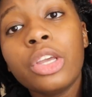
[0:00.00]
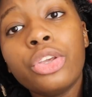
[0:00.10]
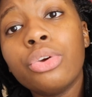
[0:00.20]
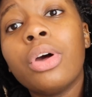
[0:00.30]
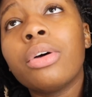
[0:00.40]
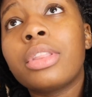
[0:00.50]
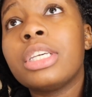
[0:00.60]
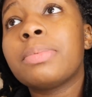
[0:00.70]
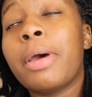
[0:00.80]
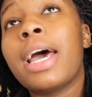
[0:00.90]
You know,
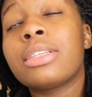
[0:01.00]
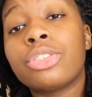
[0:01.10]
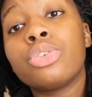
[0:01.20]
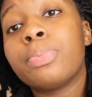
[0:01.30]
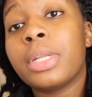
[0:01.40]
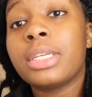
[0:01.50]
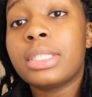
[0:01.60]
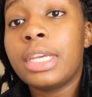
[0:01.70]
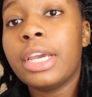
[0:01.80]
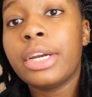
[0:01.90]
these past
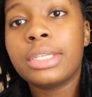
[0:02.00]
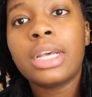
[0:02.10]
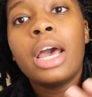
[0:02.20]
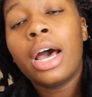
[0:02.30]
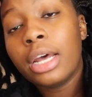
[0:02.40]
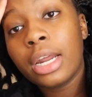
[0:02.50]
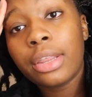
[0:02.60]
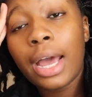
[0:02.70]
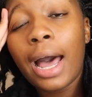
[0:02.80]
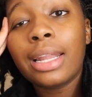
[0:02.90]
2+ years,
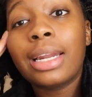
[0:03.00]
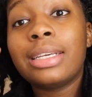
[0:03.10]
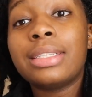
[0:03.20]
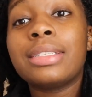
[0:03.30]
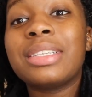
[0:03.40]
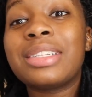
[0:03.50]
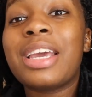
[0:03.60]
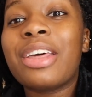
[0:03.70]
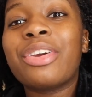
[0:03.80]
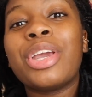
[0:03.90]
another holiday season
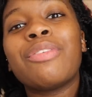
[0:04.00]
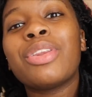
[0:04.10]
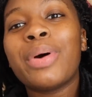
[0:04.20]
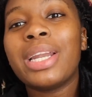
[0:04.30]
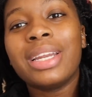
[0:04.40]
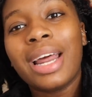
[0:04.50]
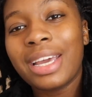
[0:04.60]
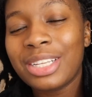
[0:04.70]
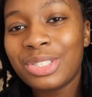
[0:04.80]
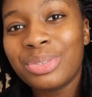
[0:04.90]
together, even though I did
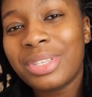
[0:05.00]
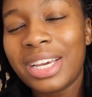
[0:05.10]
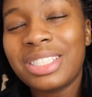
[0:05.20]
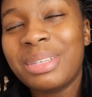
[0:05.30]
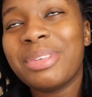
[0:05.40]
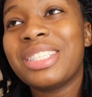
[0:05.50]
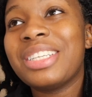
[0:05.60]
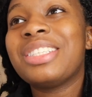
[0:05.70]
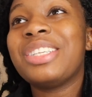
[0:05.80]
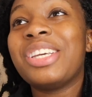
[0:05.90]
not get to do Tastymas this